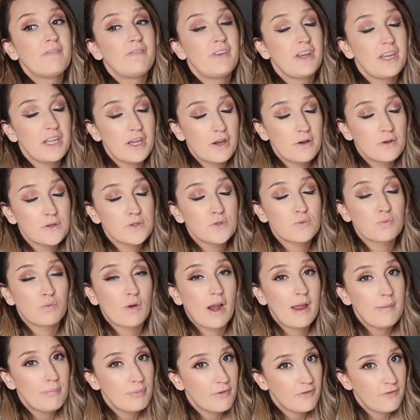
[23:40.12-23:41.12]
videos
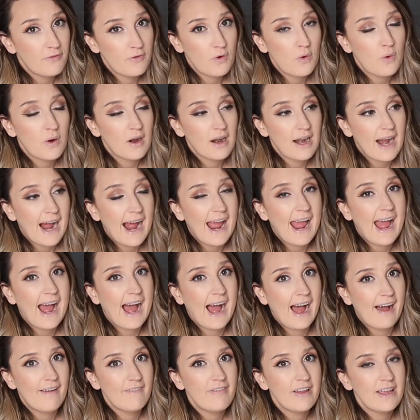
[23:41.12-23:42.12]
right before I
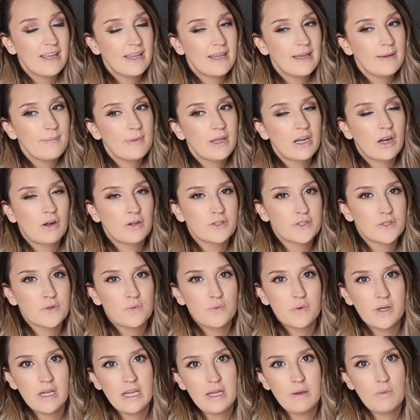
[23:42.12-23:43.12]
have him, and
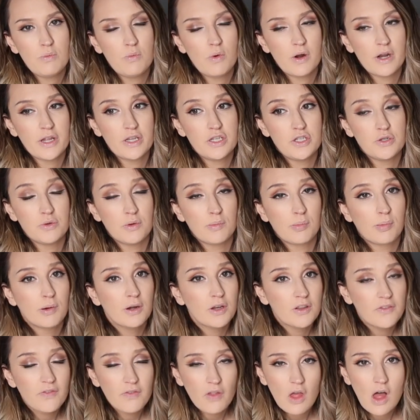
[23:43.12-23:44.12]
also we want to do a
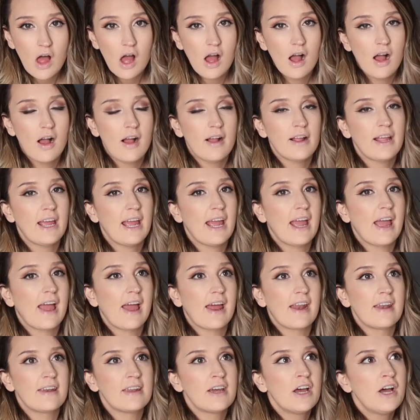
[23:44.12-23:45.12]
birth vlog
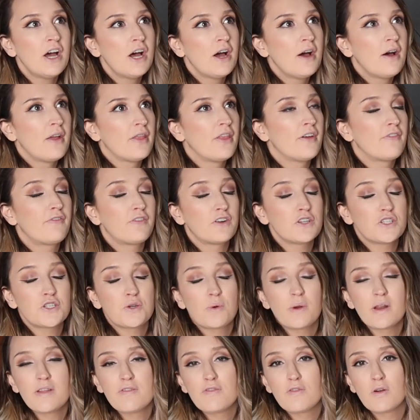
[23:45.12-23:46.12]
and the first
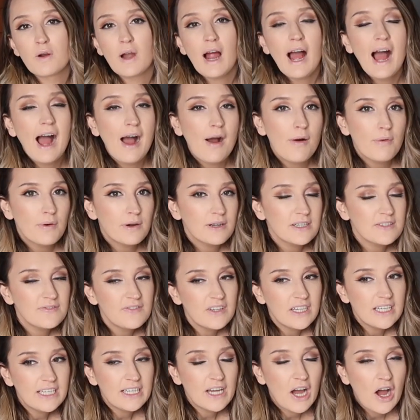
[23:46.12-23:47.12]
24 hours
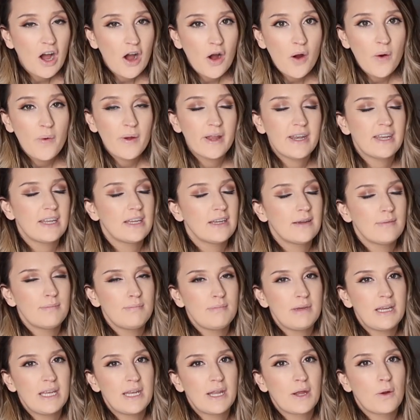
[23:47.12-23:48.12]
video and
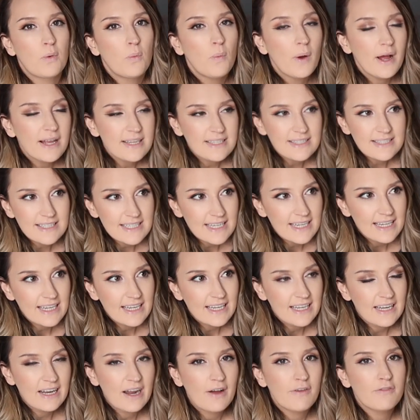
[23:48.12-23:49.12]
him meeting
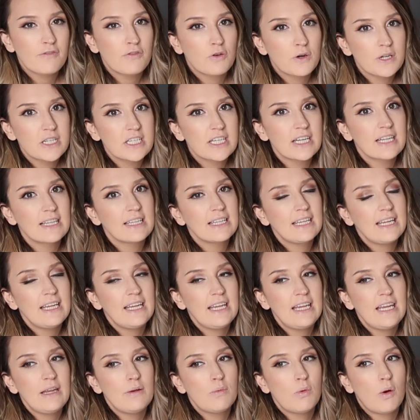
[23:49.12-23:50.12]
Weston.
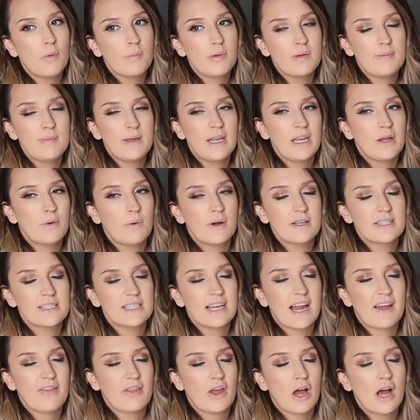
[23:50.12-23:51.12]
Unfortunately, he won't be meeting
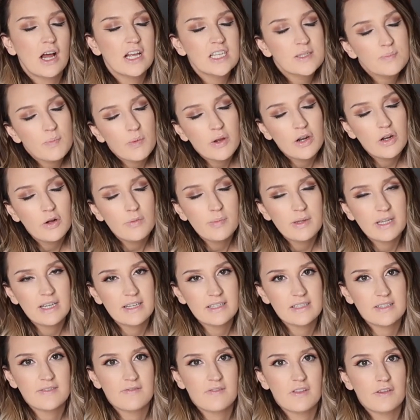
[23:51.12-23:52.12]
Weston at the hospital
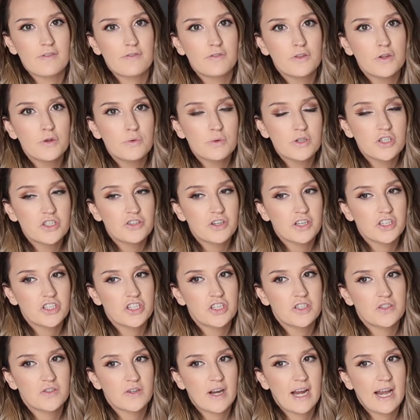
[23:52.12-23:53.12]
because of the flu
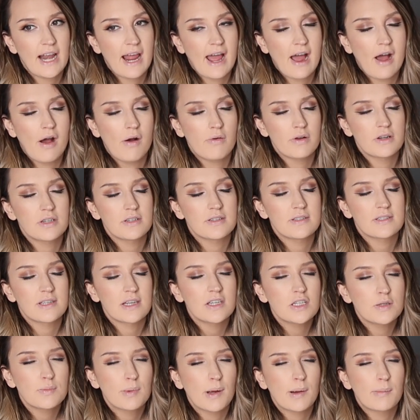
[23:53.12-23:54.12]
restrictions right now, which is
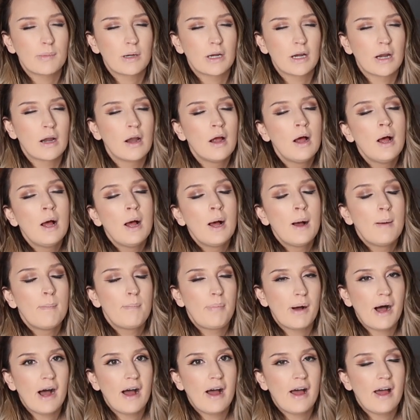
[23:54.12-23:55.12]
such a bummer,
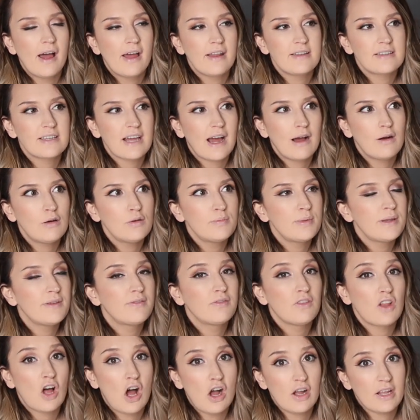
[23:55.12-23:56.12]
but I will be
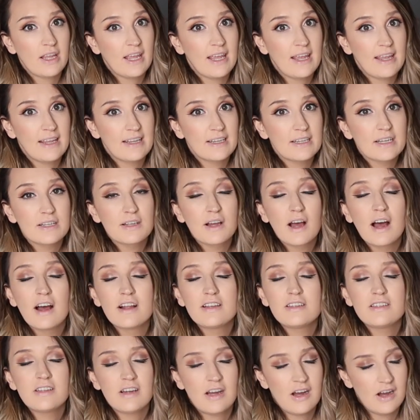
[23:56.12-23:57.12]
vlogging
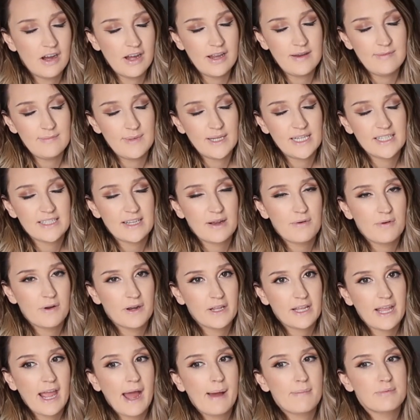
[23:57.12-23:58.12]
a ton because I
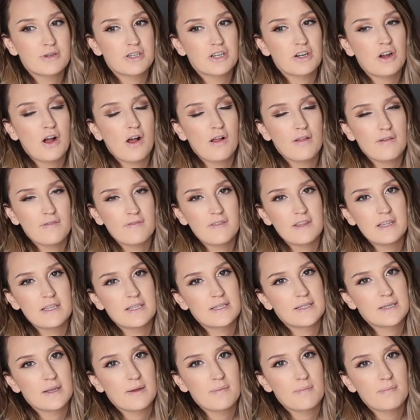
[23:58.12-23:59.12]
want to capture all of
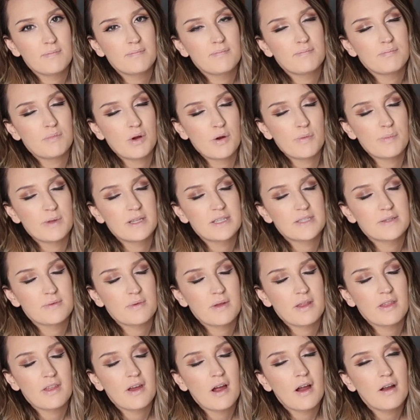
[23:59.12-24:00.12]
these moments
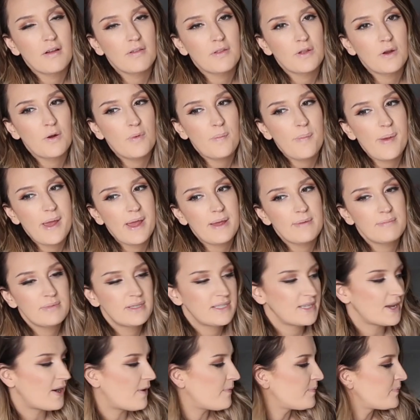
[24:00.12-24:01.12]
with our little babe.
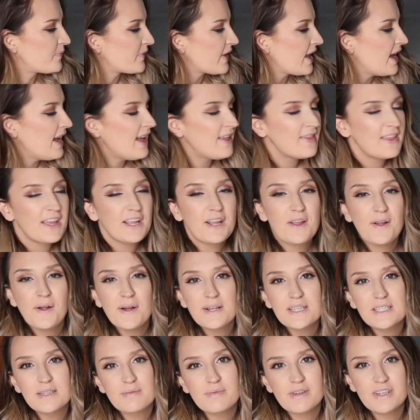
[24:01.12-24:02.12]
So thank you
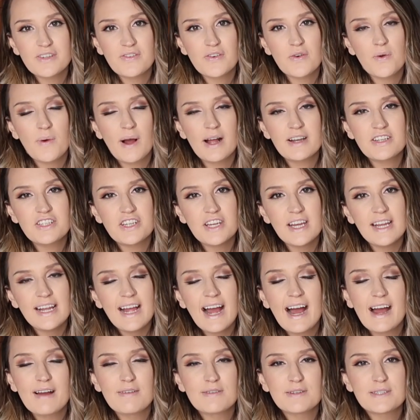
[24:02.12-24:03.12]
guys so much for watching.
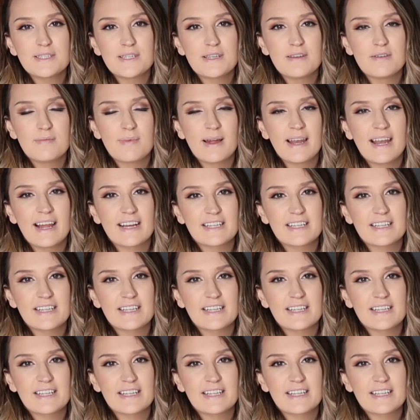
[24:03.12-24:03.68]
I will see you in my